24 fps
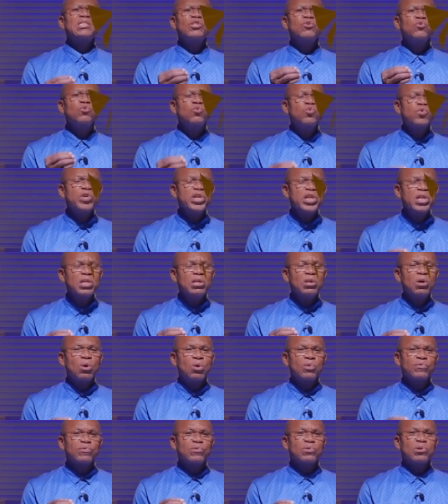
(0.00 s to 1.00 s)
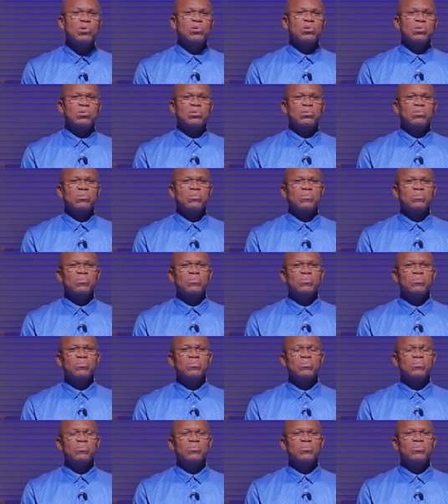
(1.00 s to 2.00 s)
the will of God
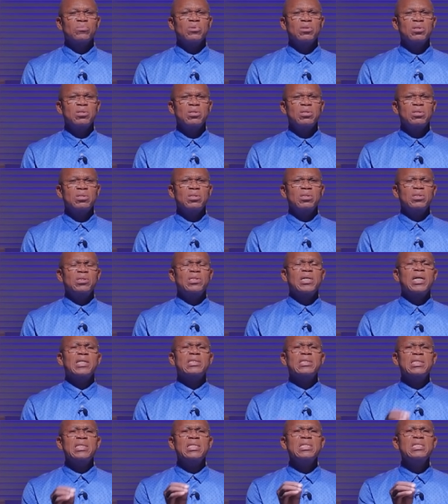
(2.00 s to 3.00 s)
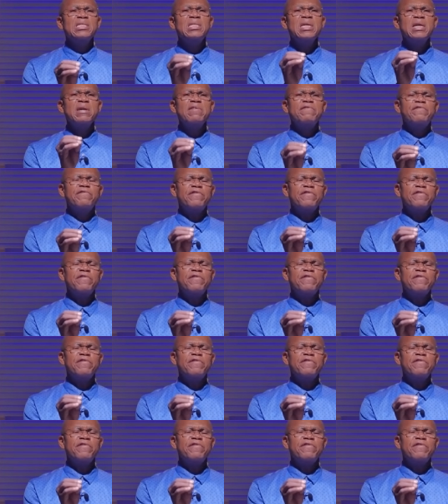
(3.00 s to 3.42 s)
that in a